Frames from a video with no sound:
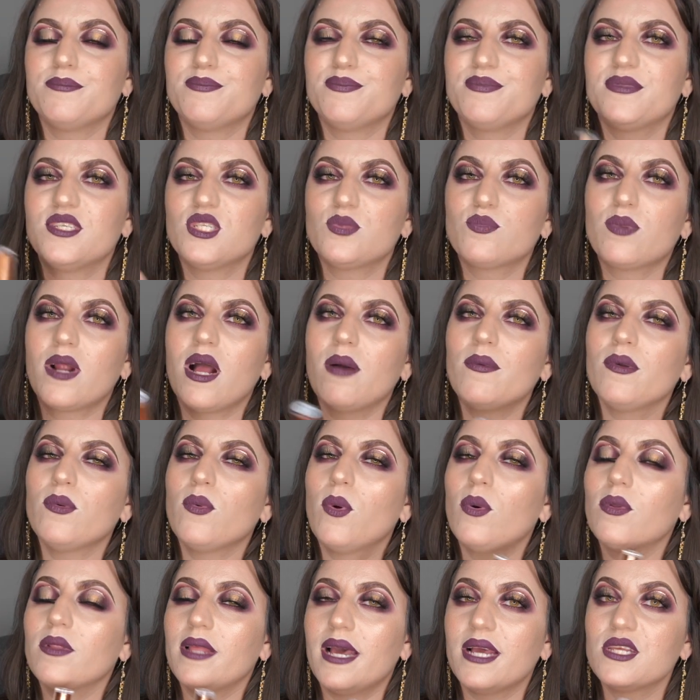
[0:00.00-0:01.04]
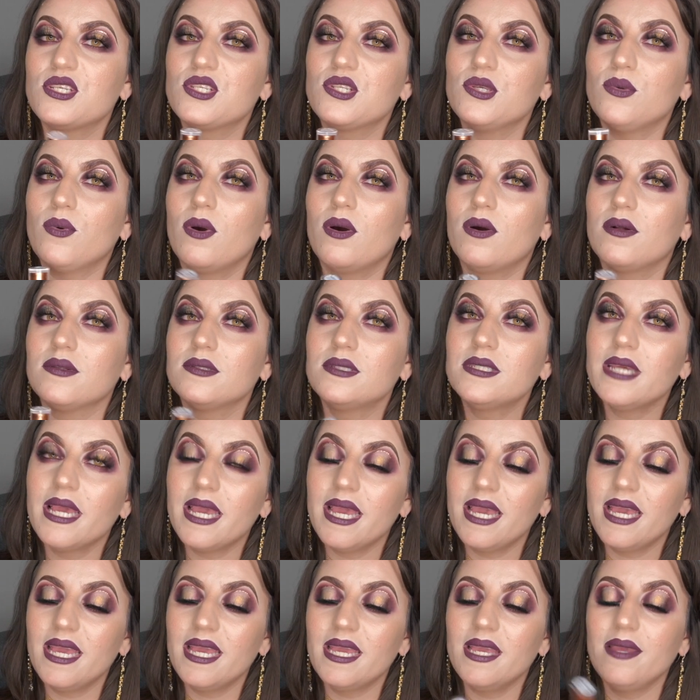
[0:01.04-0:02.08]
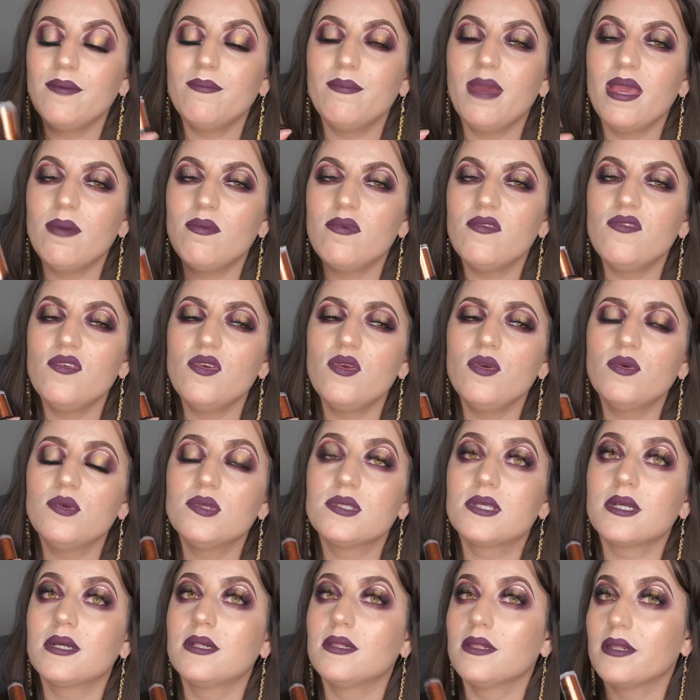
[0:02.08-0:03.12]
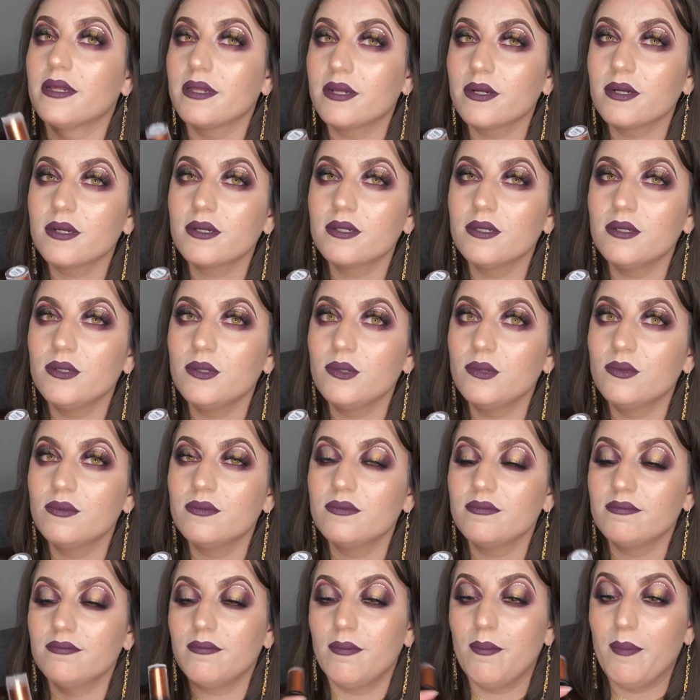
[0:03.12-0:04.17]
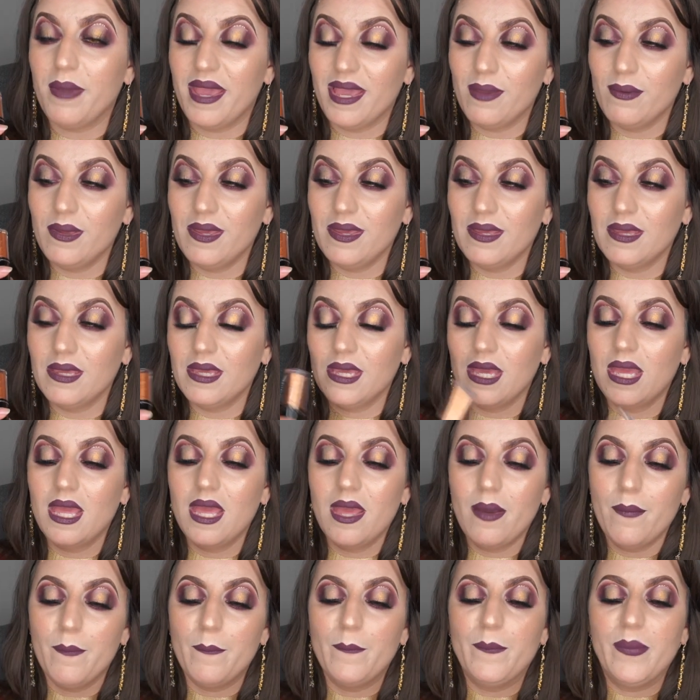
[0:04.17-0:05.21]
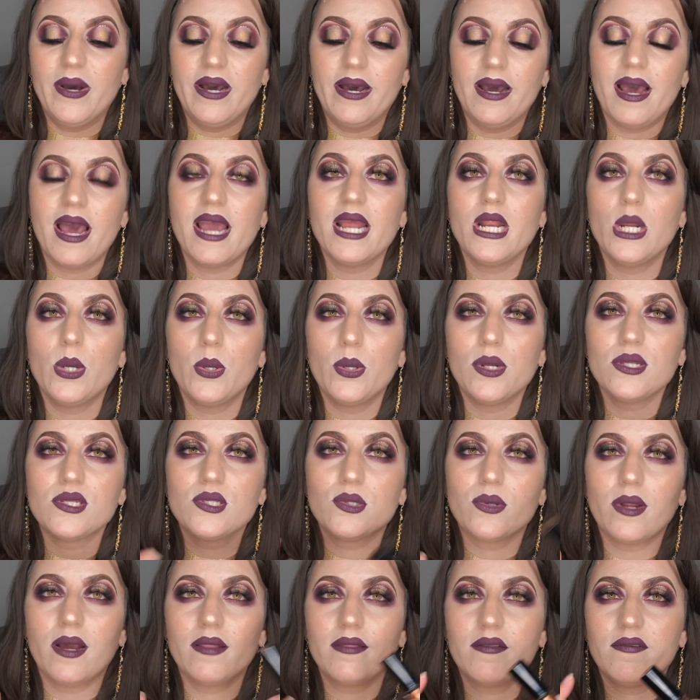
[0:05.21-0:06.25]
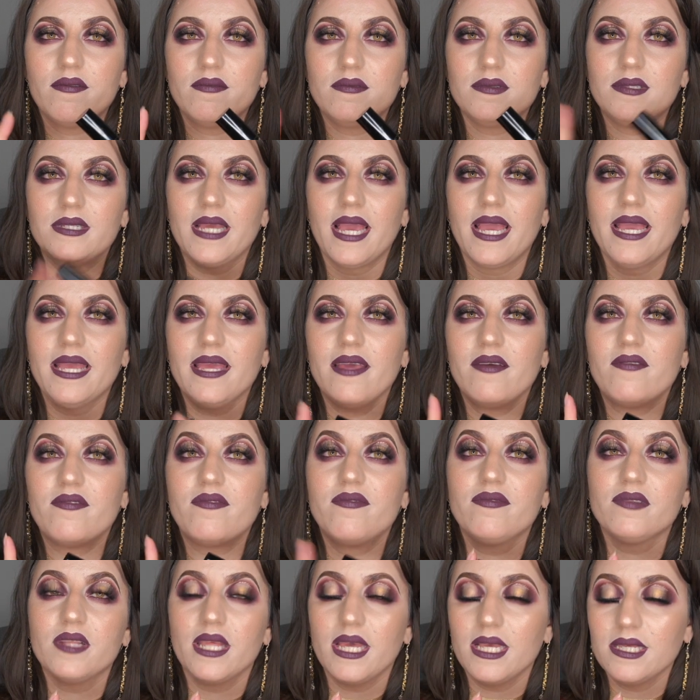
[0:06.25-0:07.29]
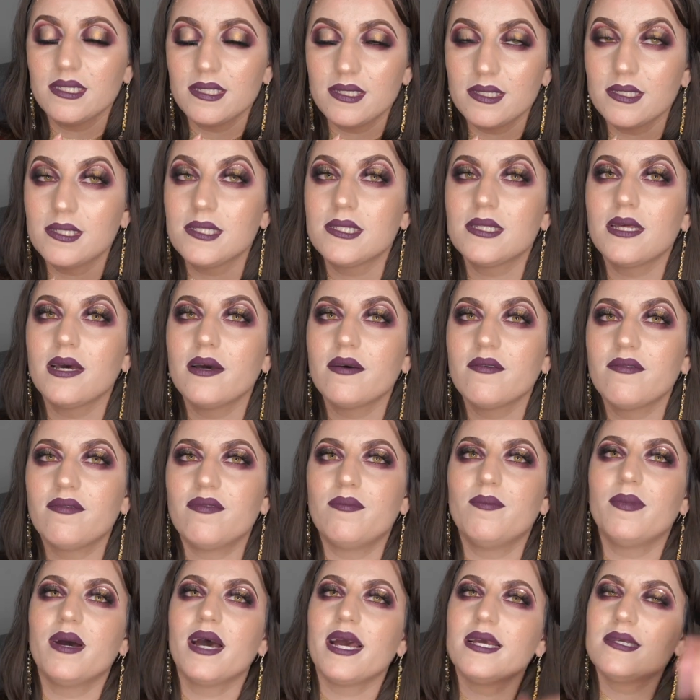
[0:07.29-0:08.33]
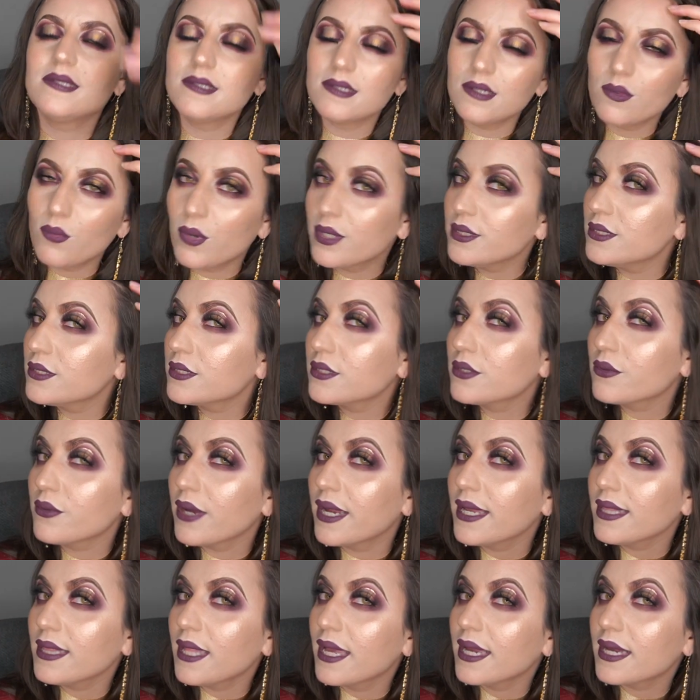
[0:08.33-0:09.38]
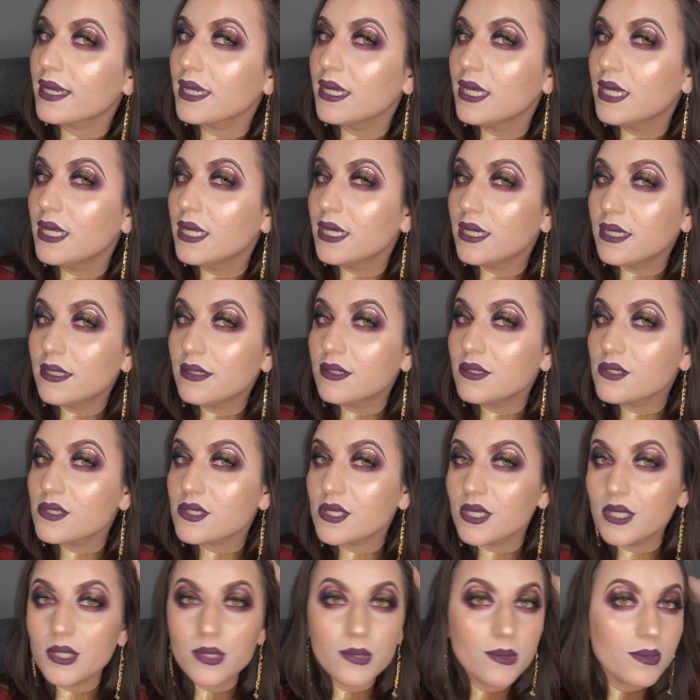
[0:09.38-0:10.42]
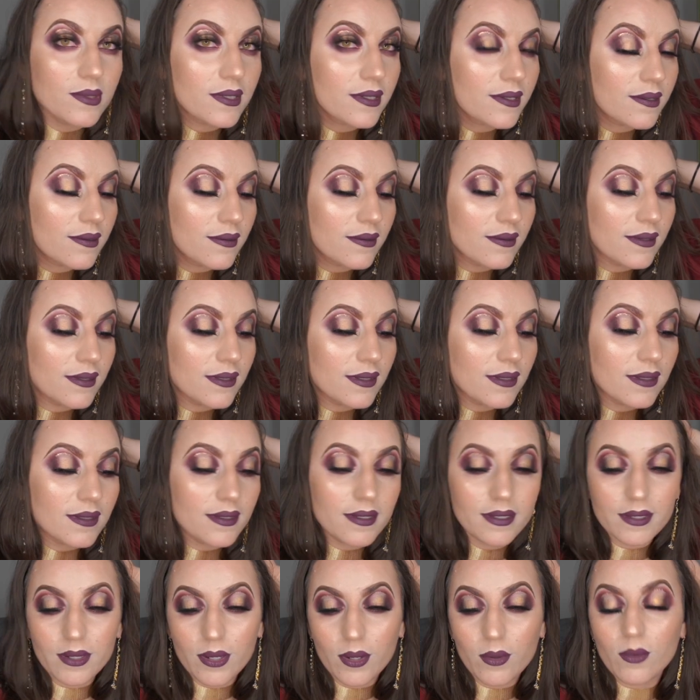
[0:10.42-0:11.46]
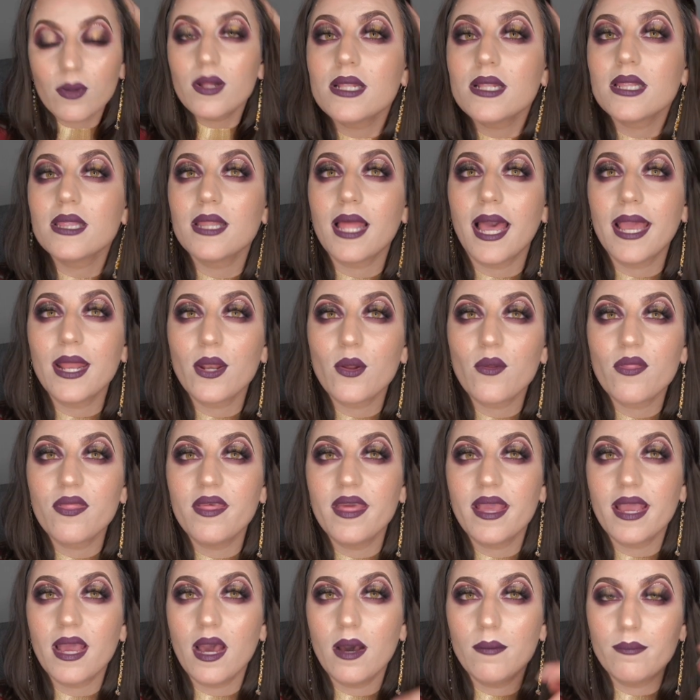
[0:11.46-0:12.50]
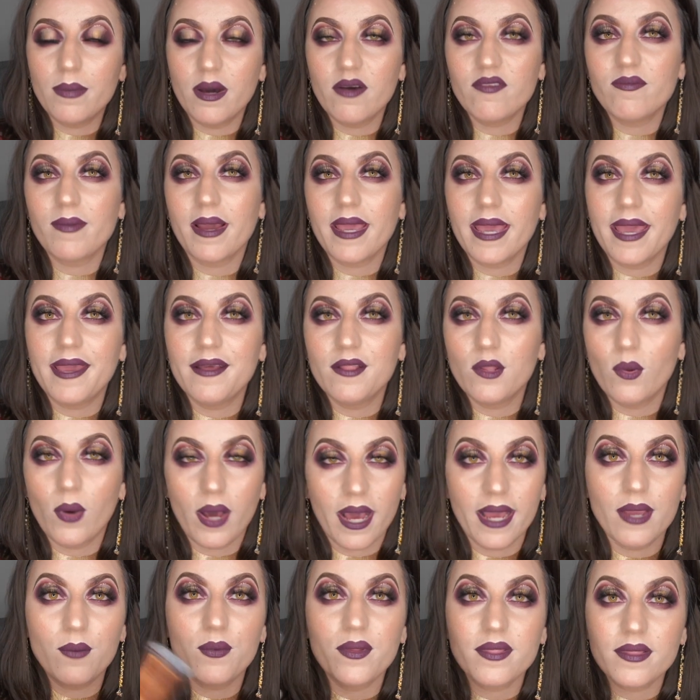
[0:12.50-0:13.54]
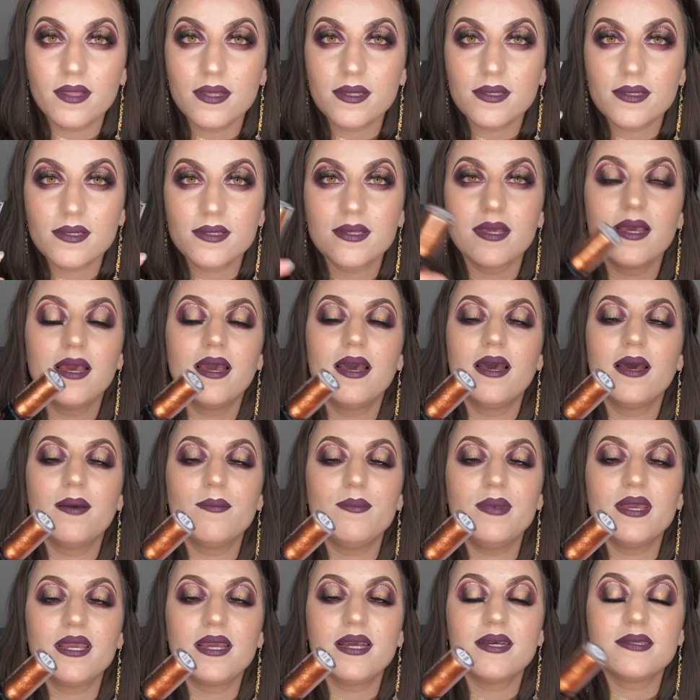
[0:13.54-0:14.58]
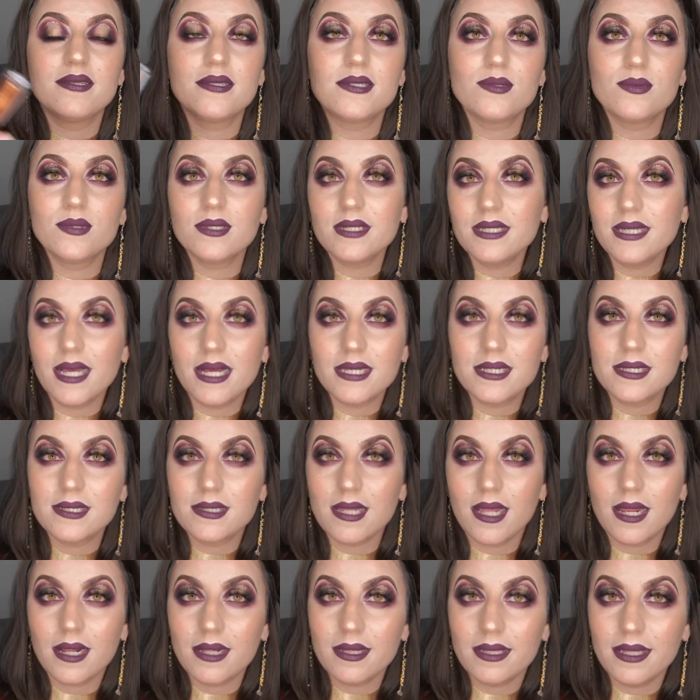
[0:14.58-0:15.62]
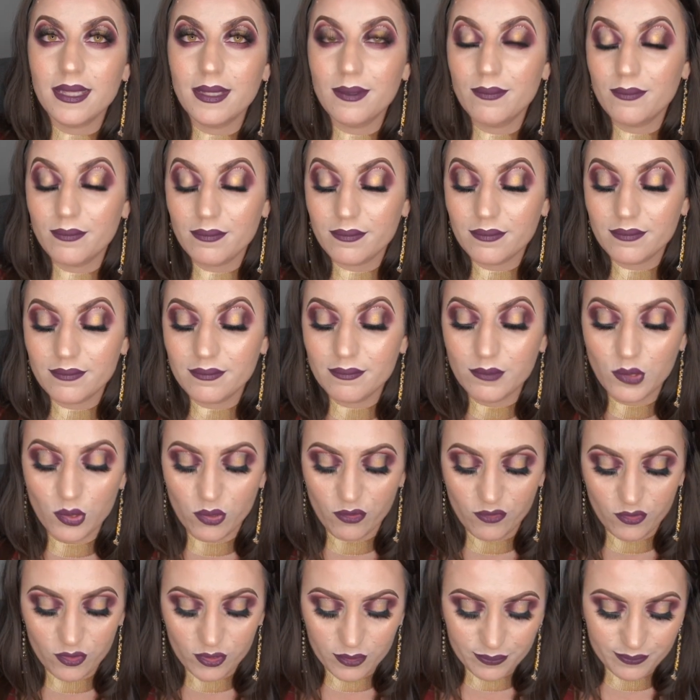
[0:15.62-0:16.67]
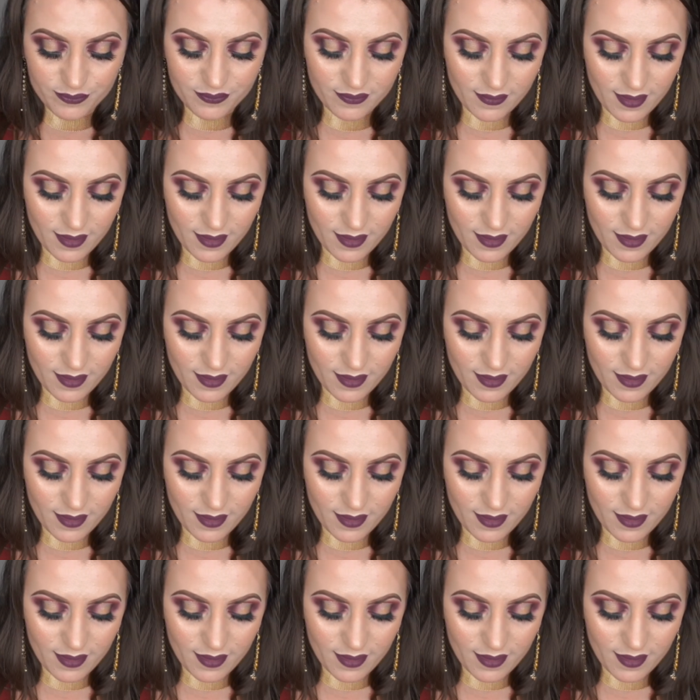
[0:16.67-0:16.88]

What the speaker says: This probably won't last you all day. Maybe if you use glitter glue, maybe. But I noticed throughout the day it flakes and stuff, but I still want to create like this cute little you know, liner thing above my halo eye with this because it's really aesthetically beautiful.